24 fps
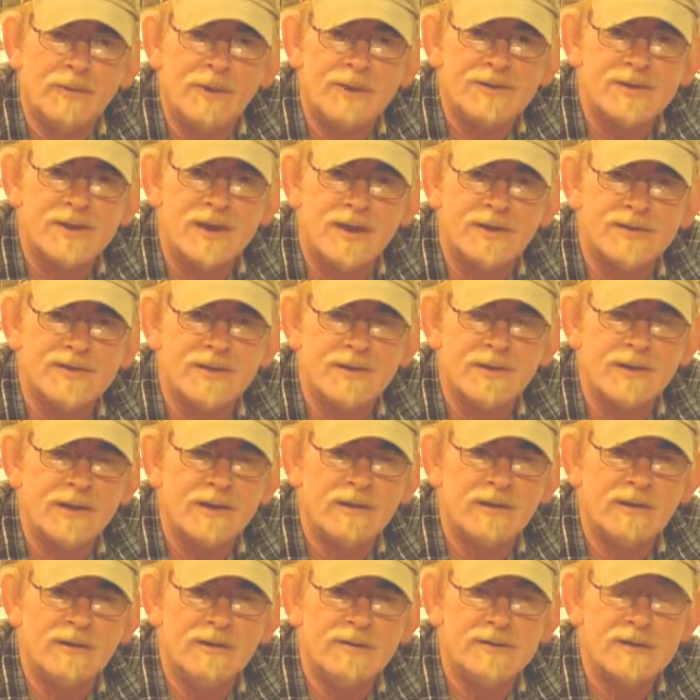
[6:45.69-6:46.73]
which also
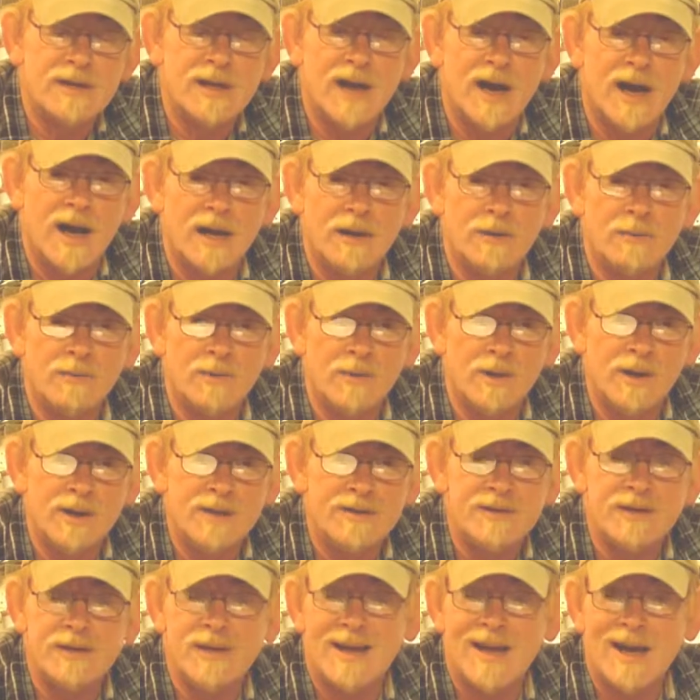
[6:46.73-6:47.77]
includes
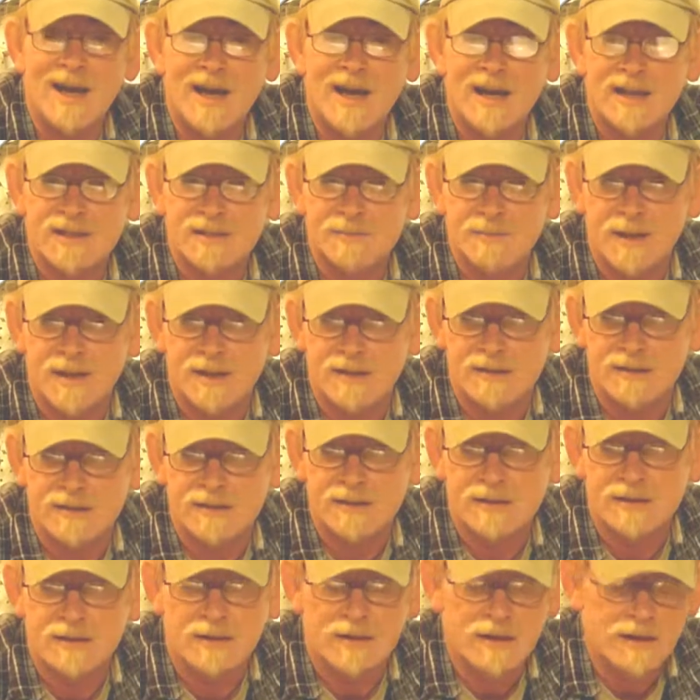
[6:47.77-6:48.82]
cottonwoods and
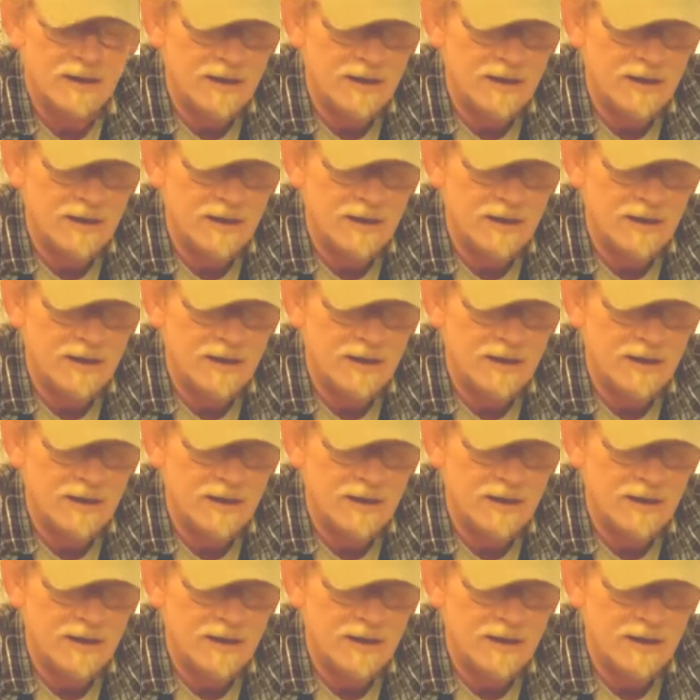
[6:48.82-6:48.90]
aspens.